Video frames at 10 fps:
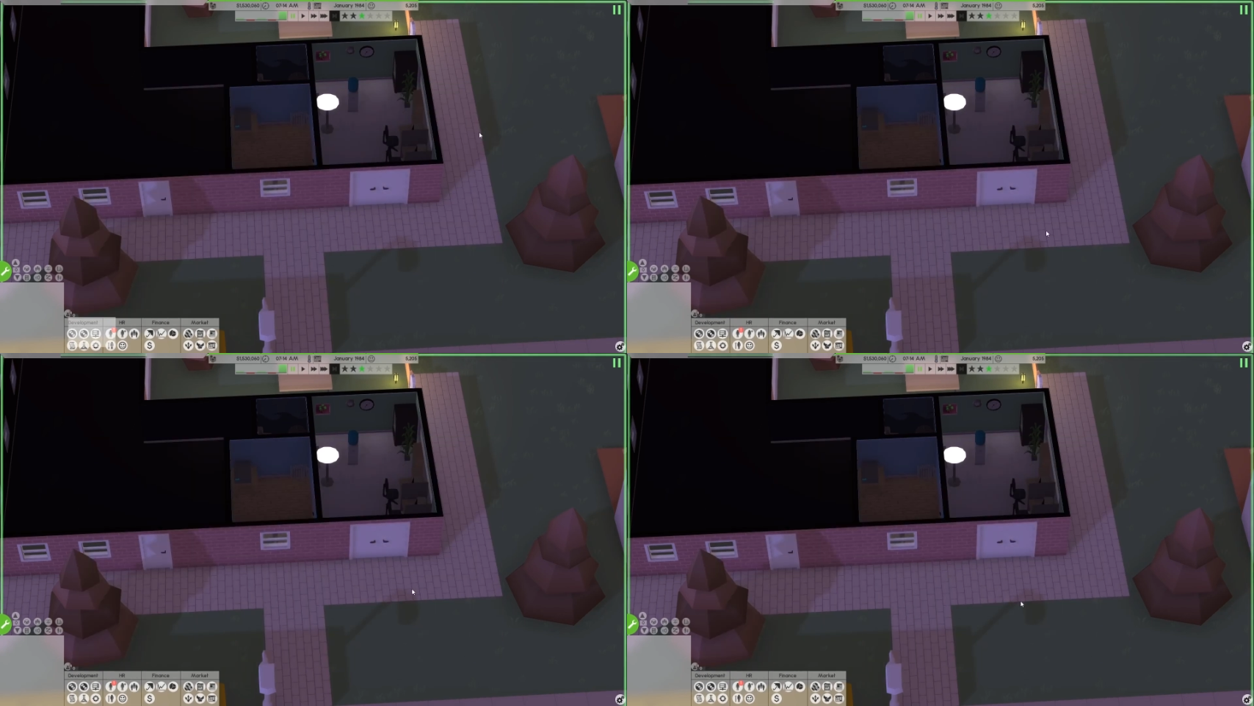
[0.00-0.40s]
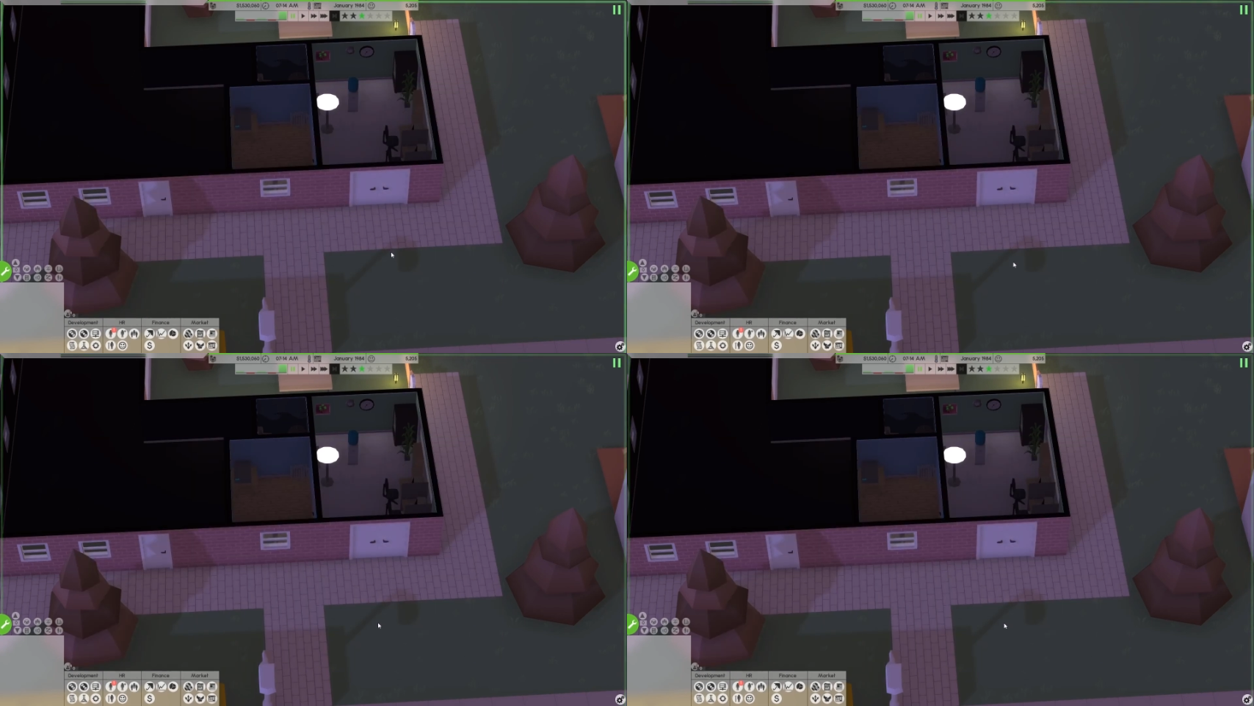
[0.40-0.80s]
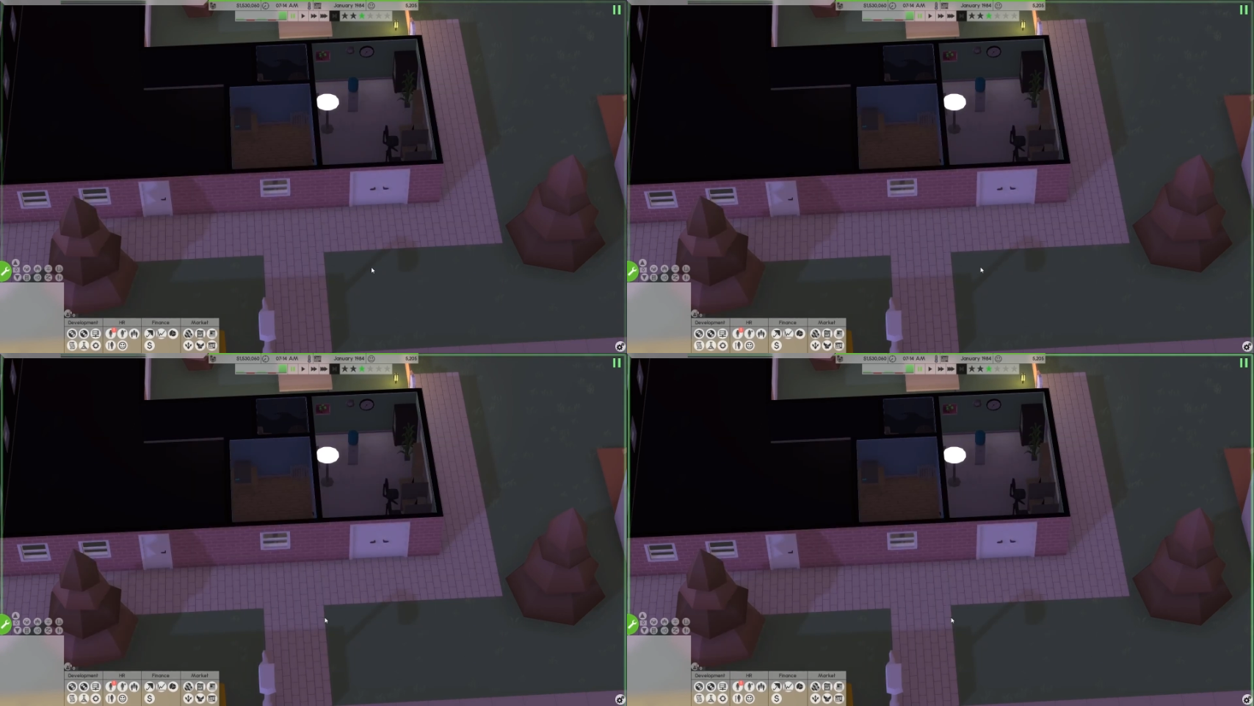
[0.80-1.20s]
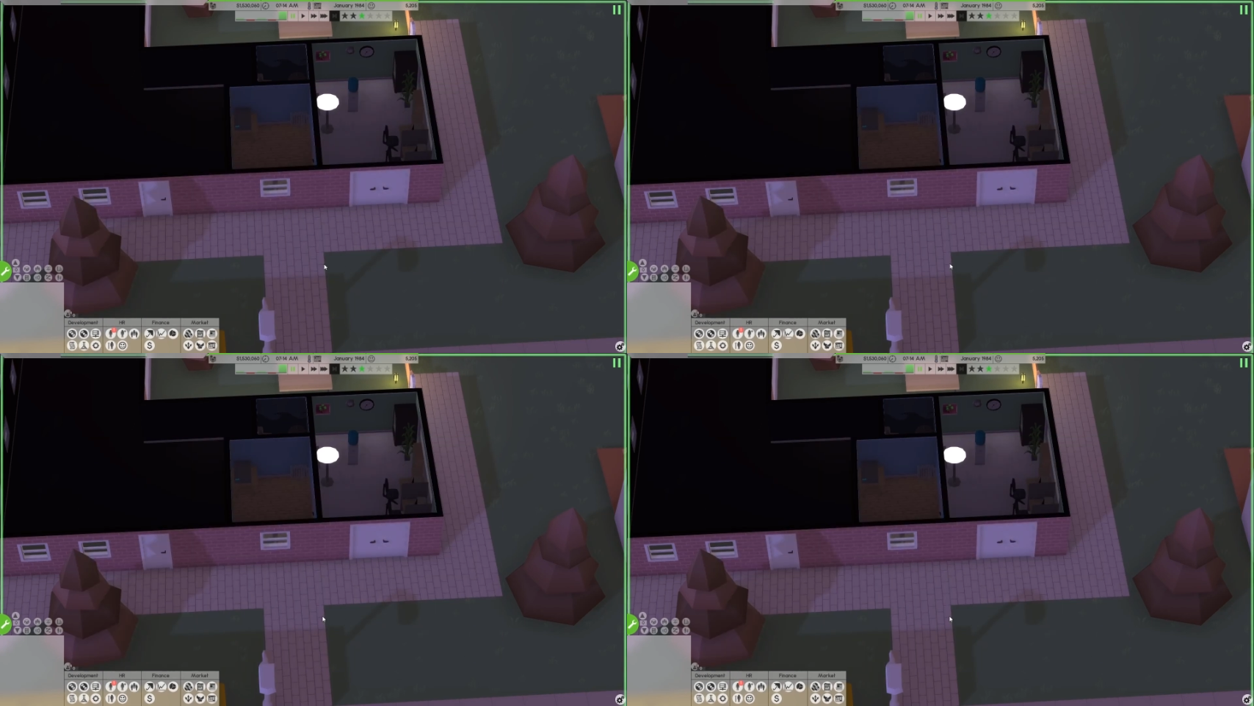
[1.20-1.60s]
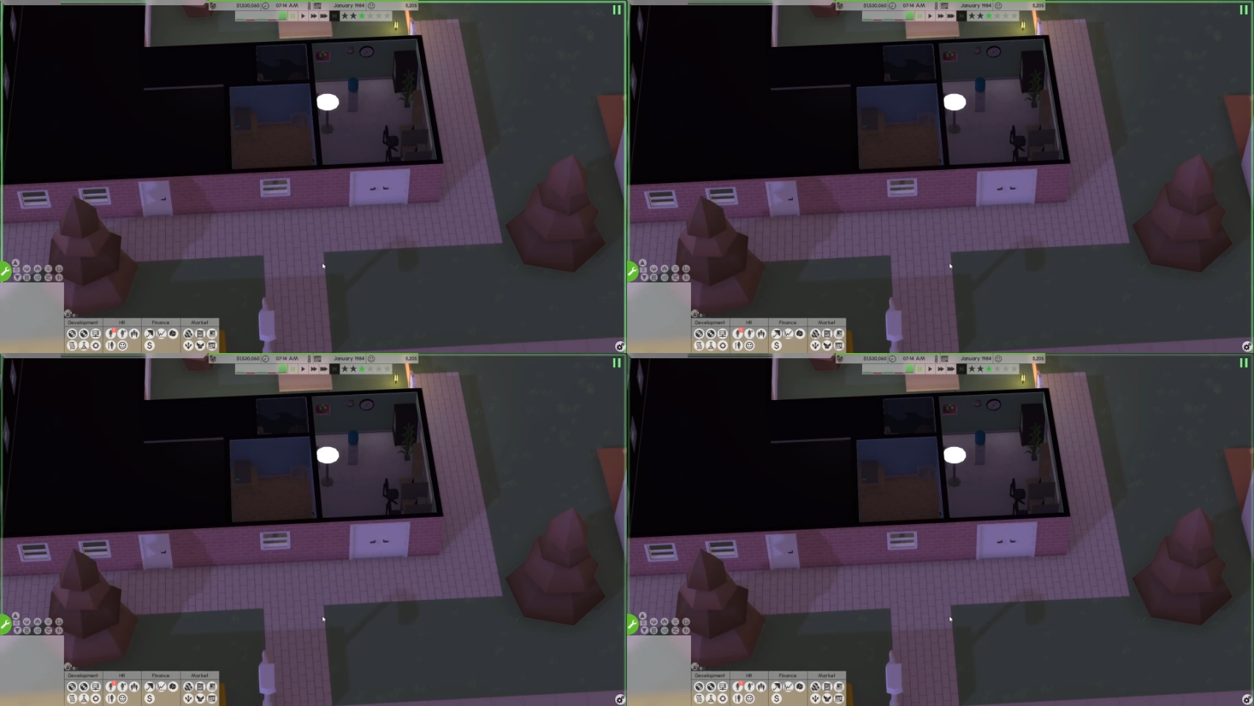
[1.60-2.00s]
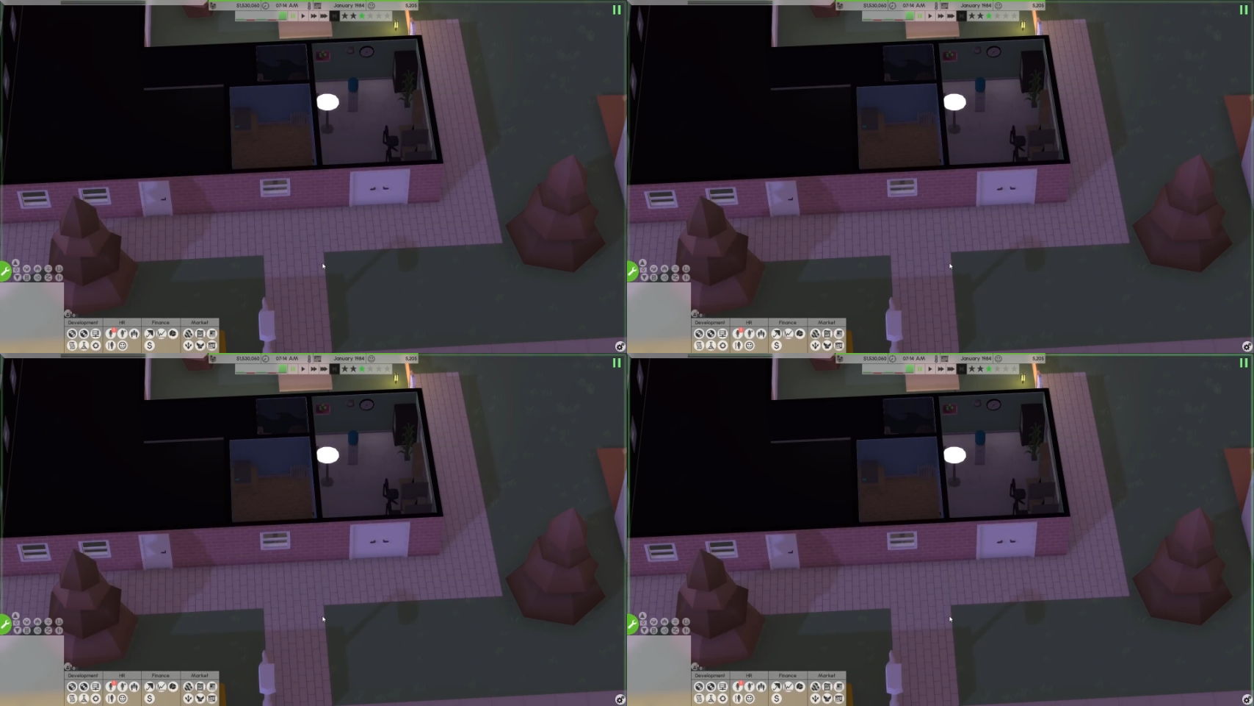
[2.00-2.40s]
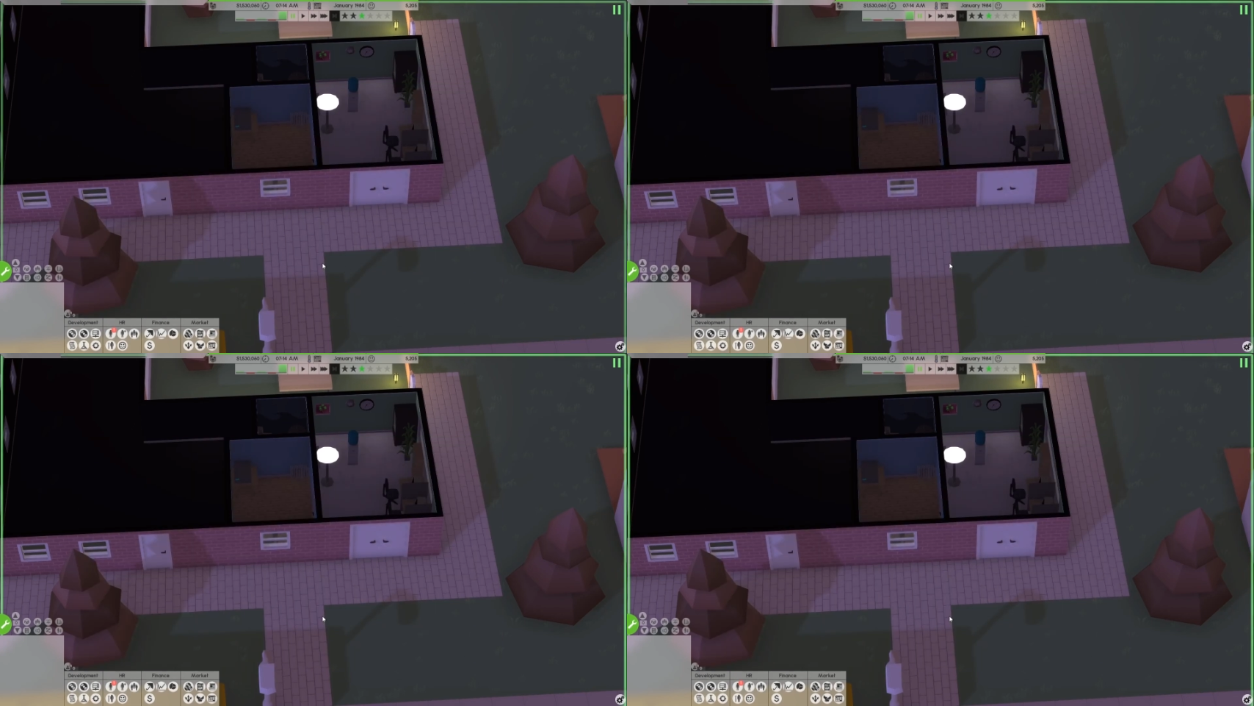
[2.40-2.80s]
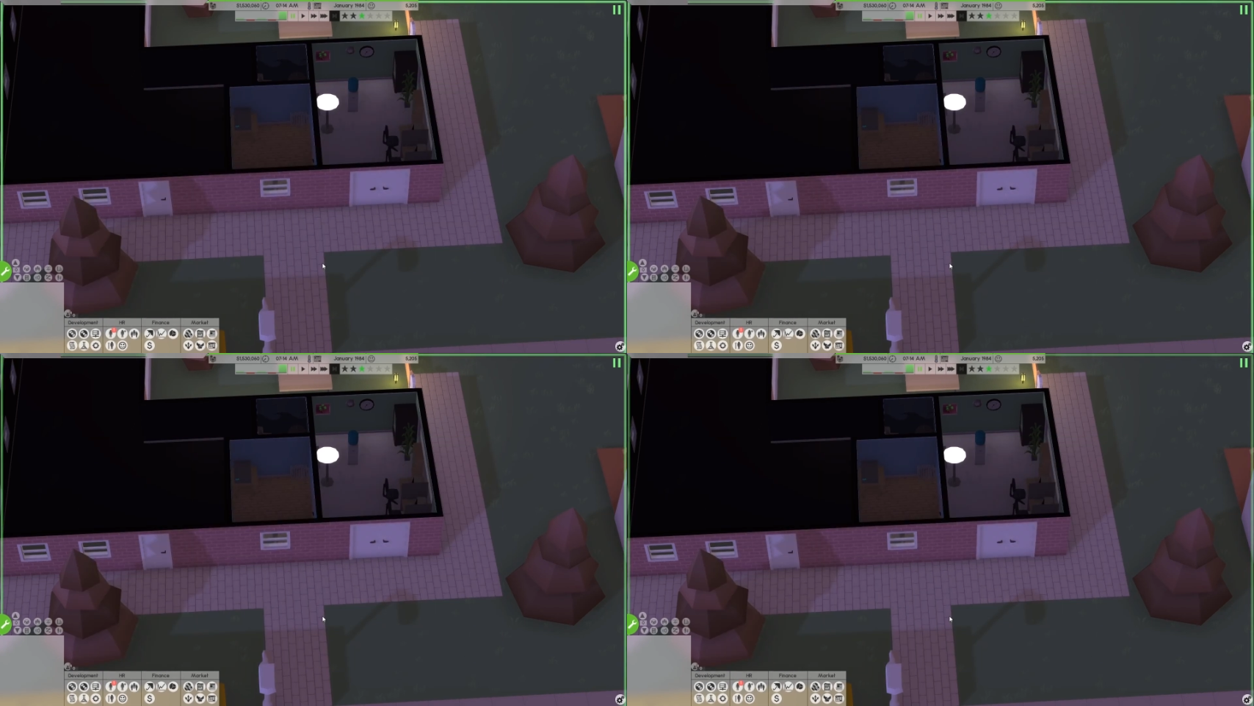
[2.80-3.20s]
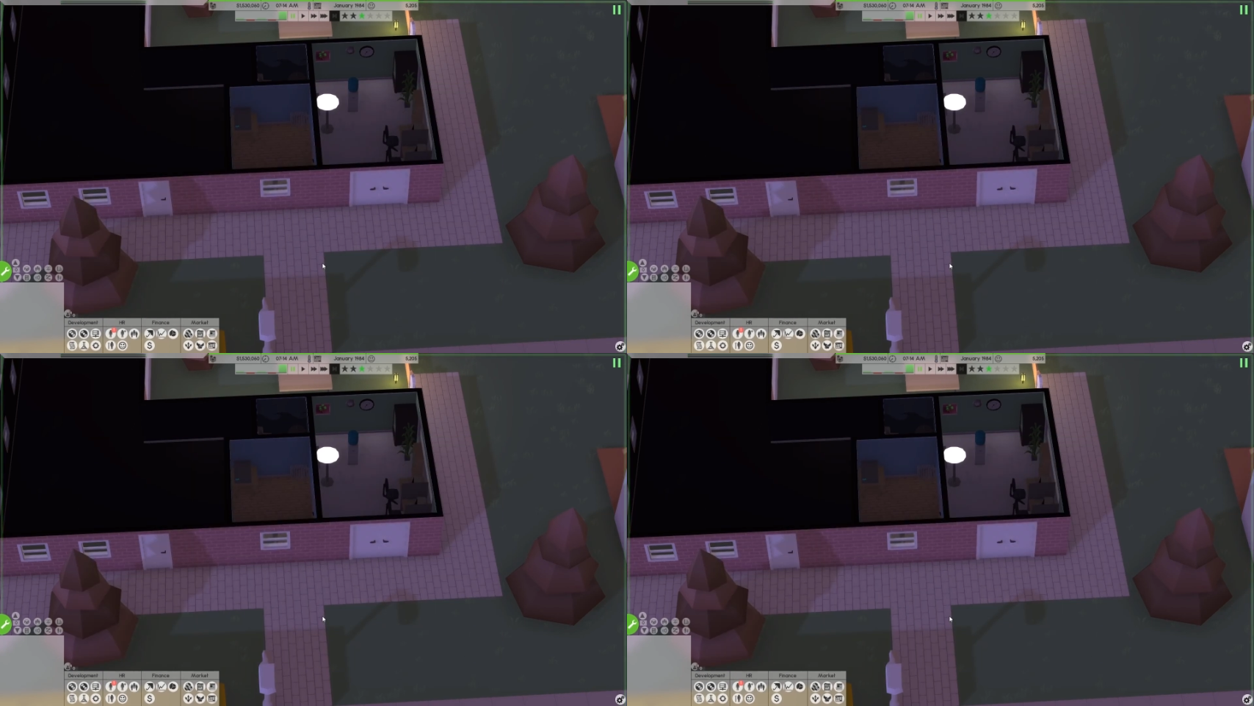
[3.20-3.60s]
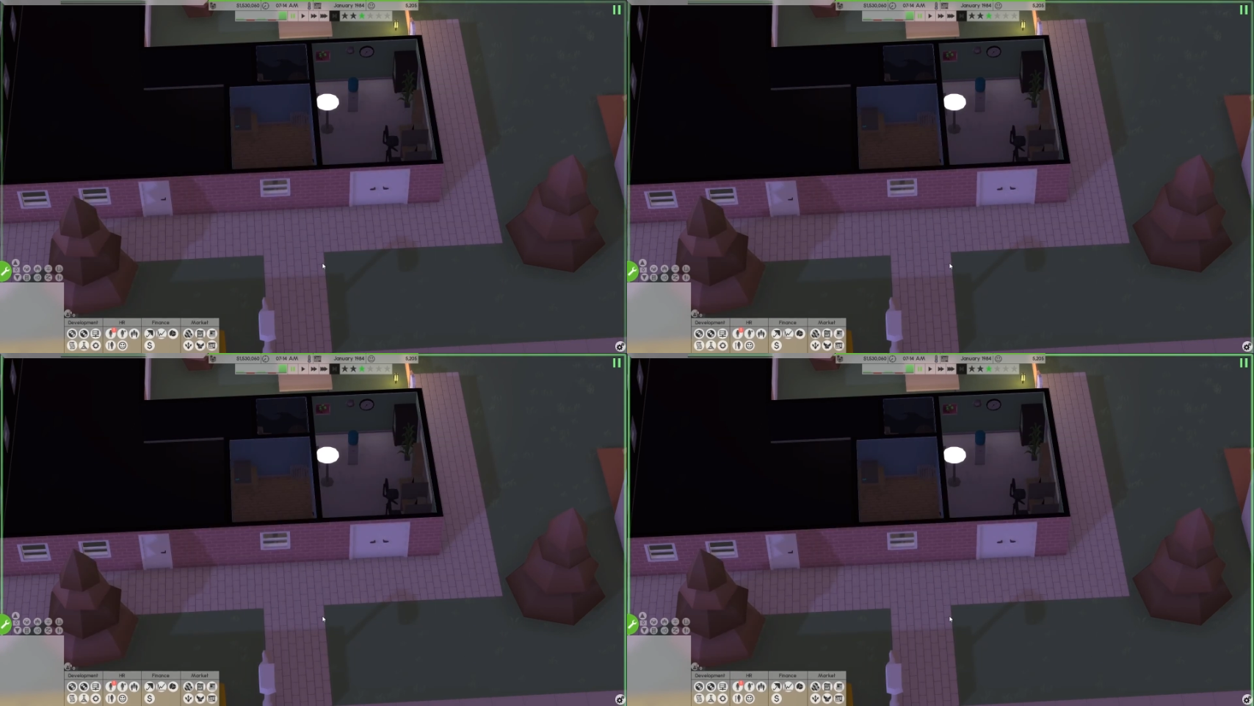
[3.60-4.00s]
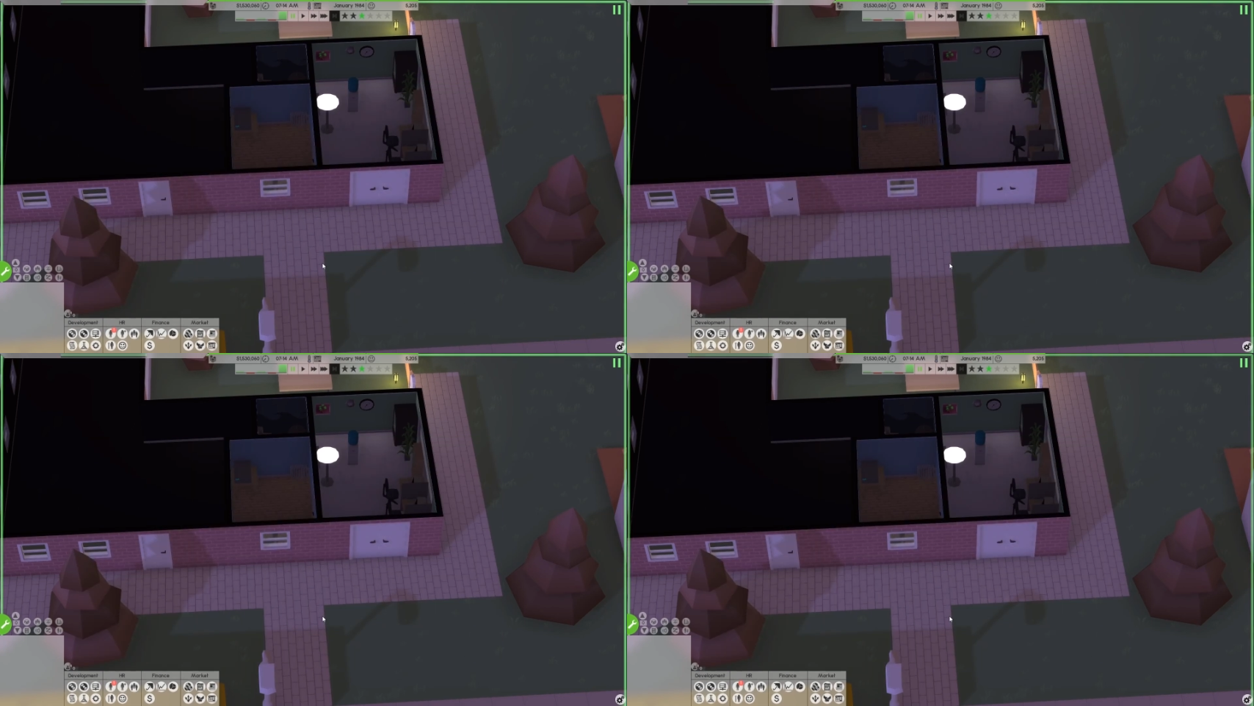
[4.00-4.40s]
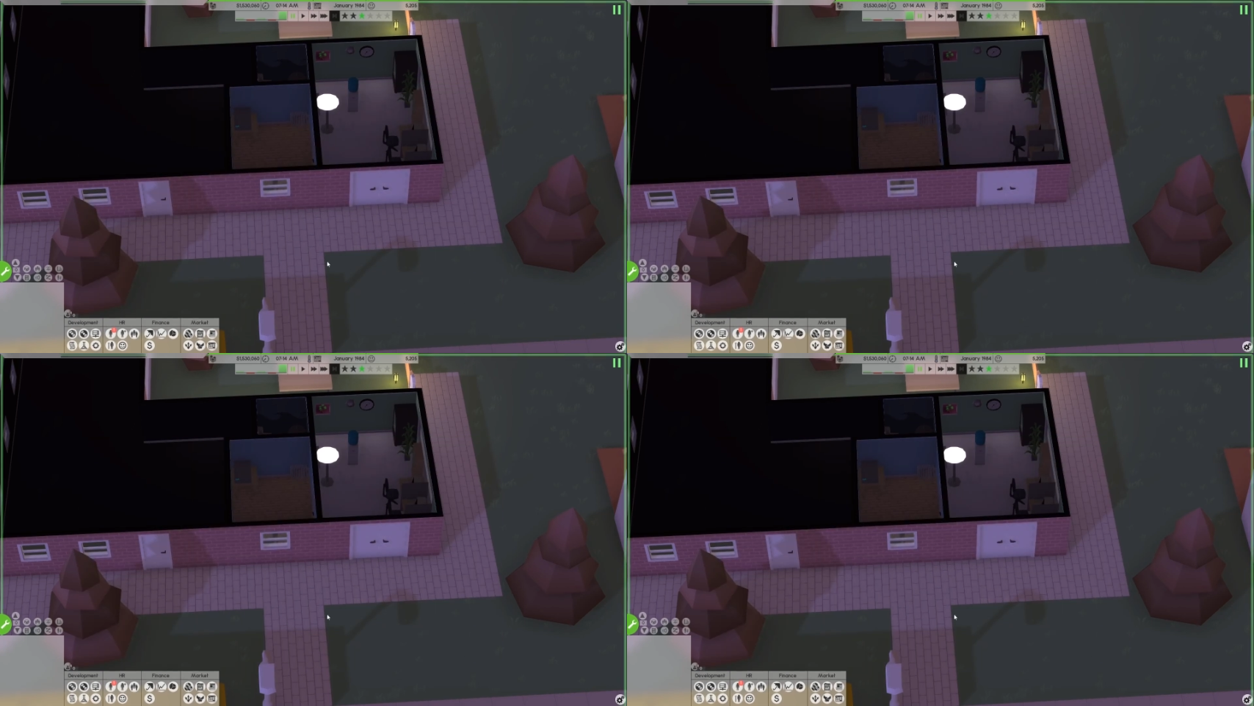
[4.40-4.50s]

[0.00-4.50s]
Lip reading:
(no speaker visible)